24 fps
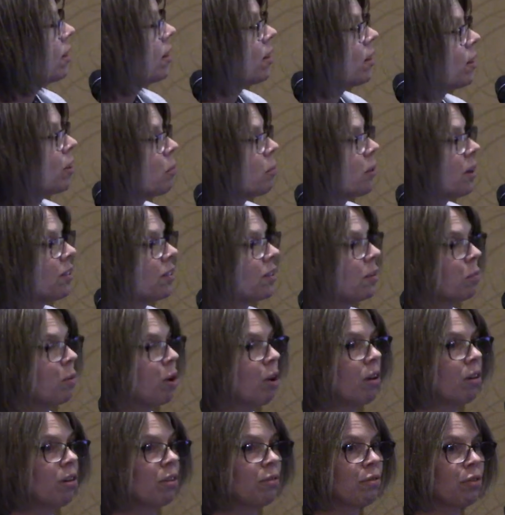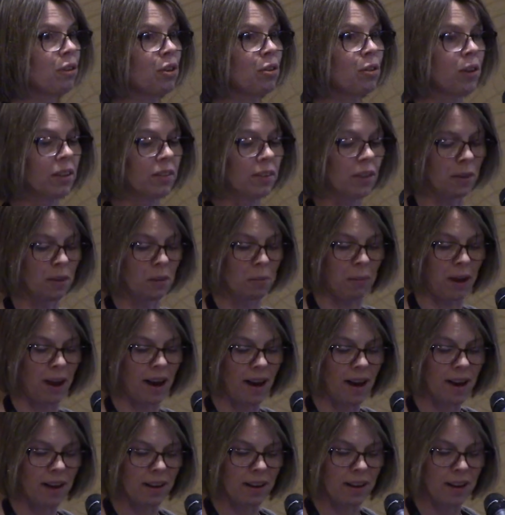a little bit small for you guys at the
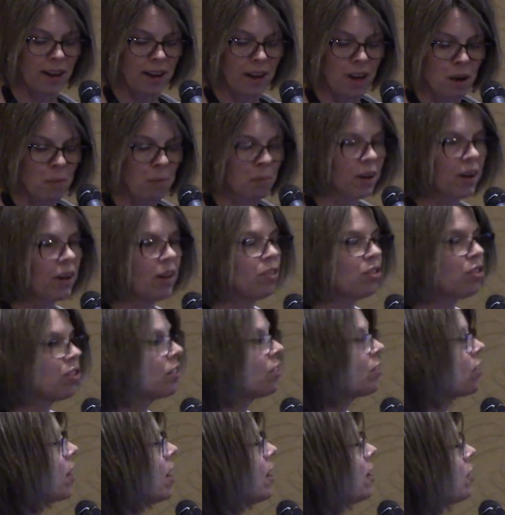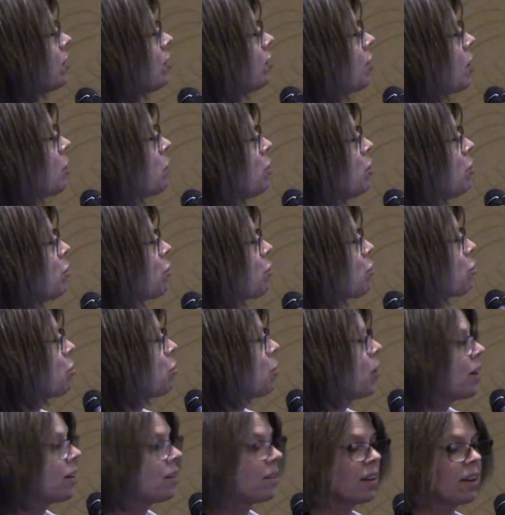back, but I'll just kind of step you through
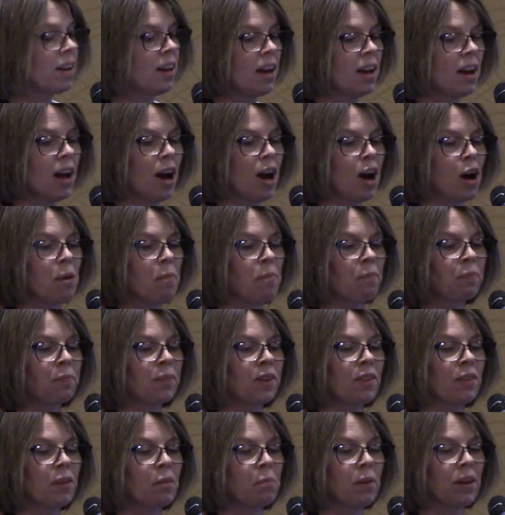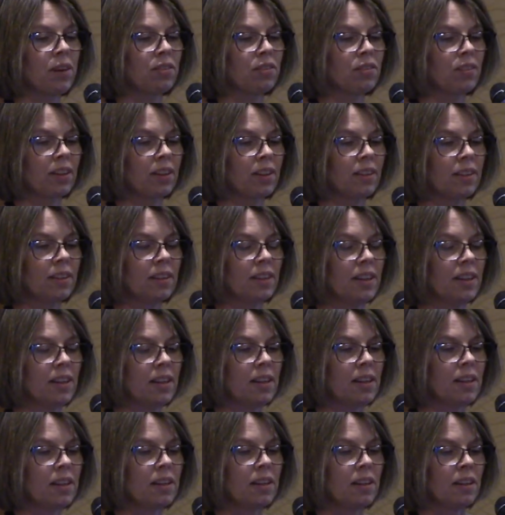it. That
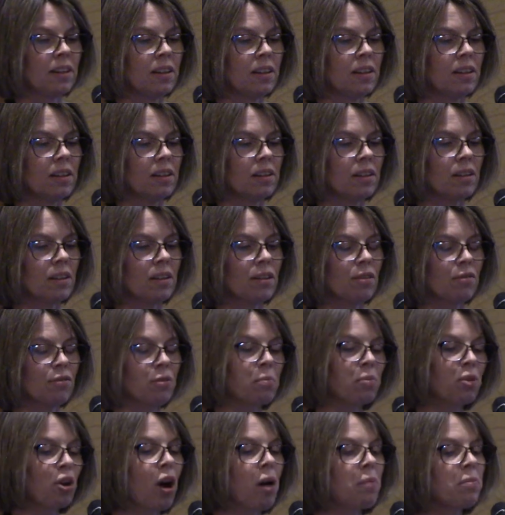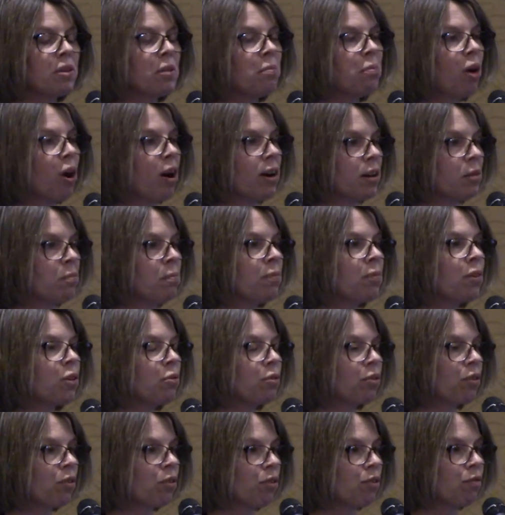basically, from top to bottom,
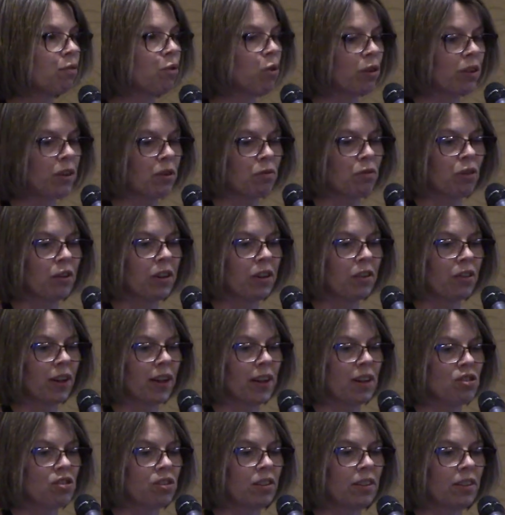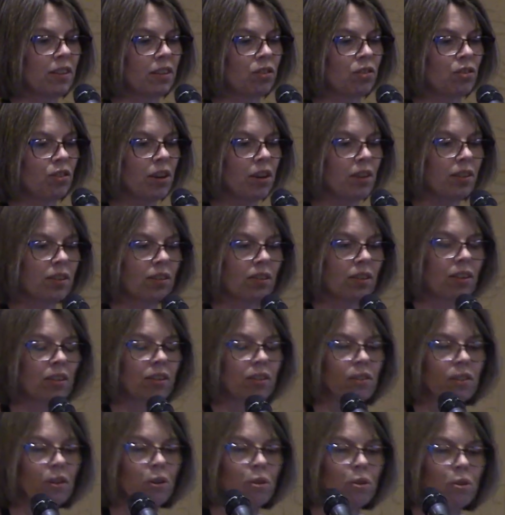those are the 4 different irrigation districts.
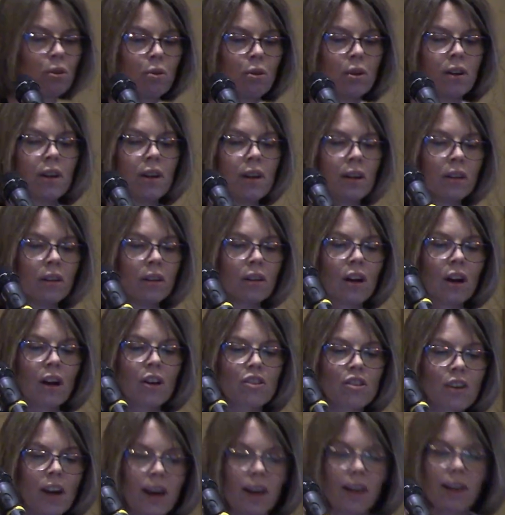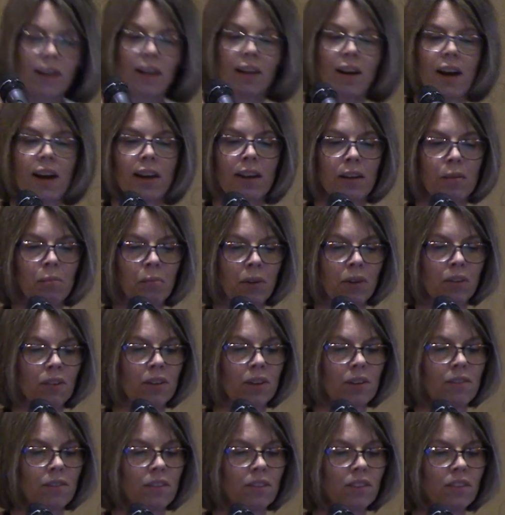So gosh, I can barely
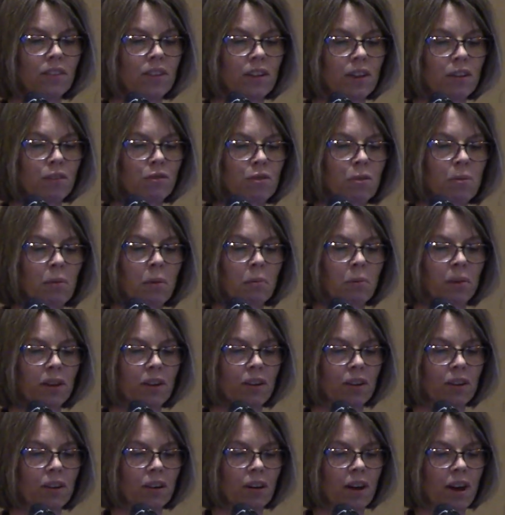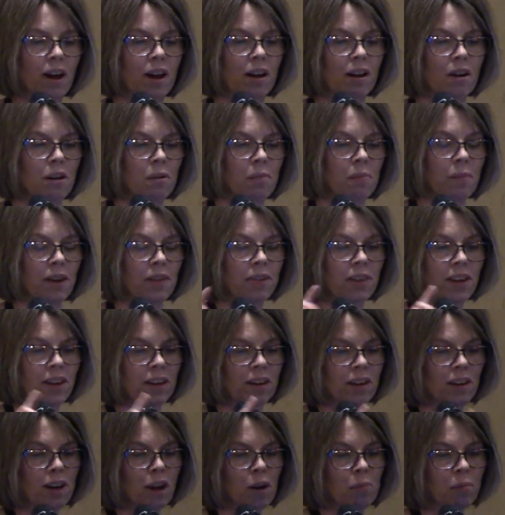even see it from up here. I
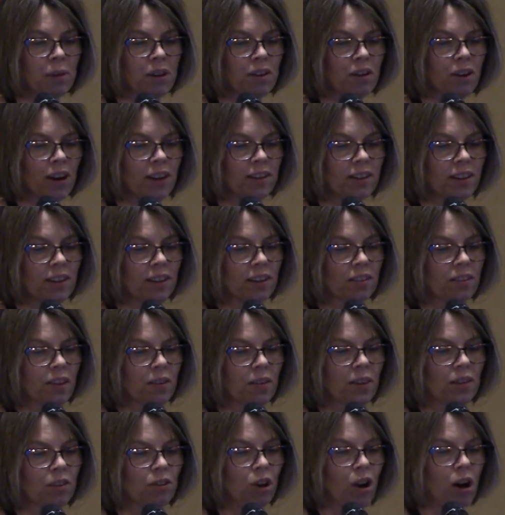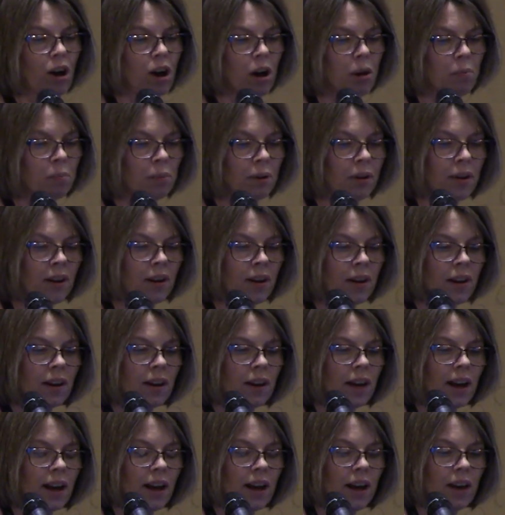think BRID is at the top,
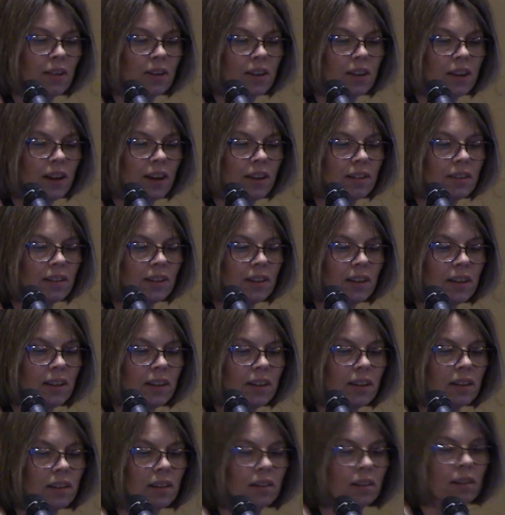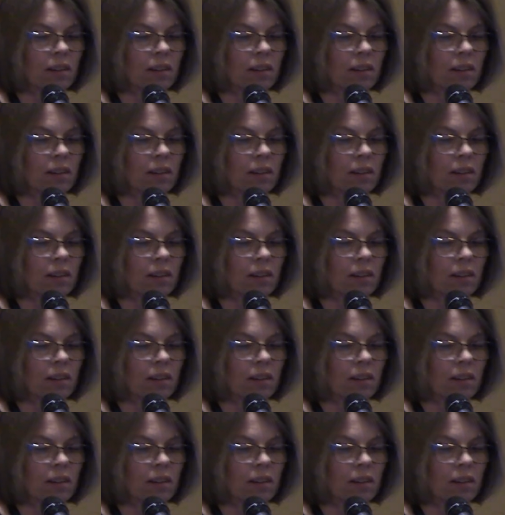LNID,